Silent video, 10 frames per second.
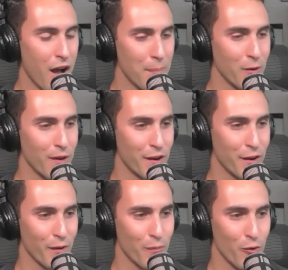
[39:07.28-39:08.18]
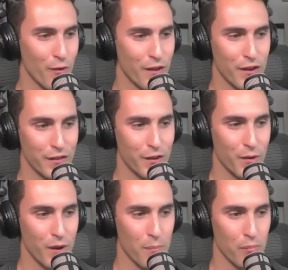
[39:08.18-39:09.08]
operator more than, you
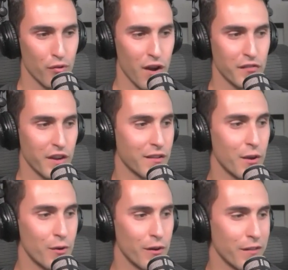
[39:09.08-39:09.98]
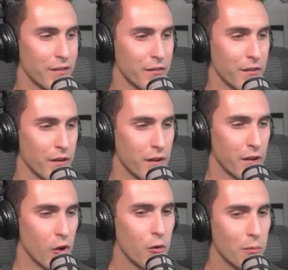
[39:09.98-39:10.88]
know, a project owner? These are
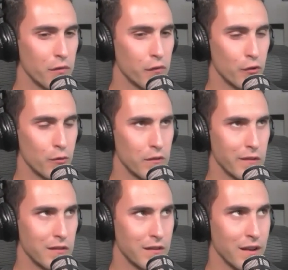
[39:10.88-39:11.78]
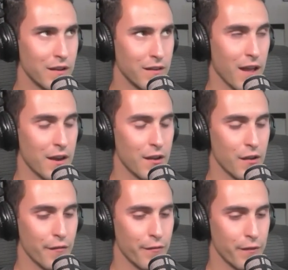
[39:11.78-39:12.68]
almost two distinct yeah. kind
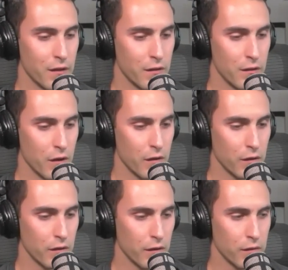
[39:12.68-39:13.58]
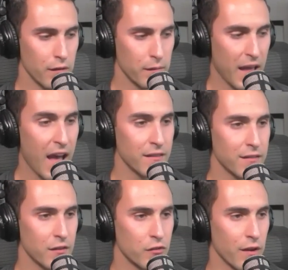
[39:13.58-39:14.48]
of, you know,
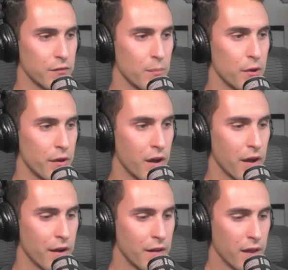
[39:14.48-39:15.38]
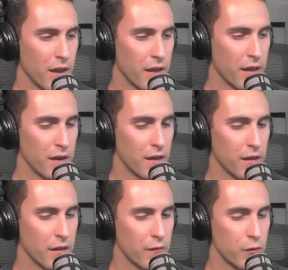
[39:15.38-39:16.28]
hats that you have to put on. And
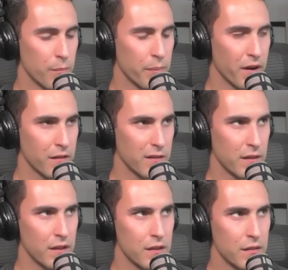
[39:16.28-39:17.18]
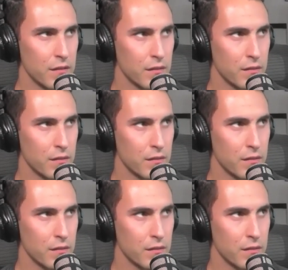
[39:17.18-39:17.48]
if you compare it to the ETH